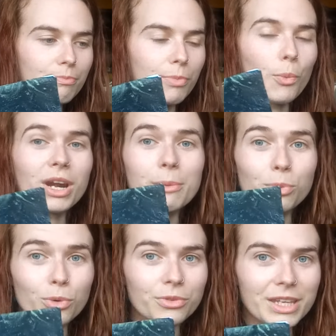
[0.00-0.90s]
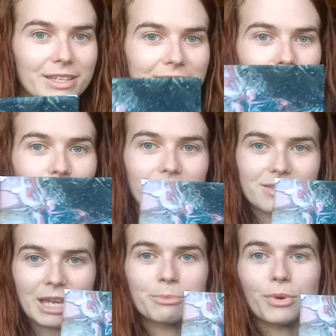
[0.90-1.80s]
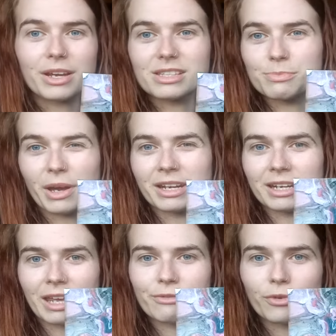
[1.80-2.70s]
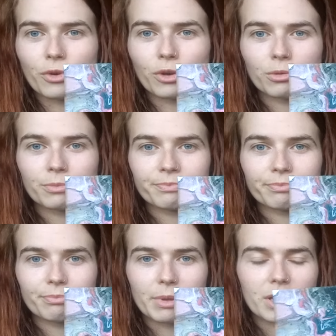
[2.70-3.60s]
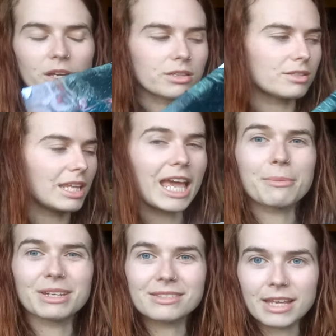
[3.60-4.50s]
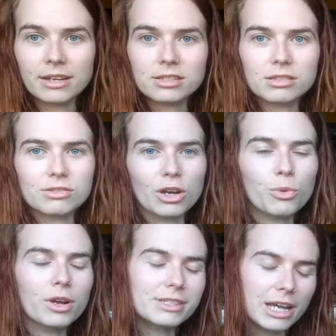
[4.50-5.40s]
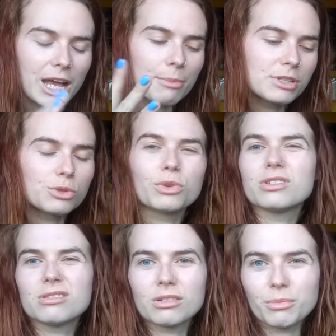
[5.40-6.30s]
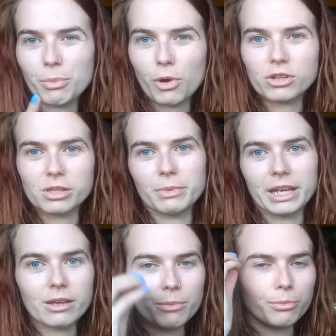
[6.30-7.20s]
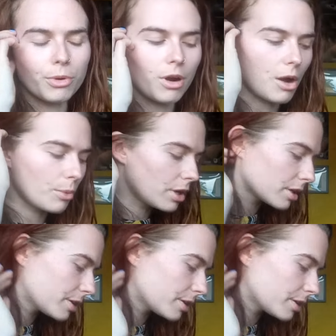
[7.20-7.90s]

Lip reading: but when I bought these they were the same price as buying an A4 because they came in a set, so I worked out how much it was approximately per artwork.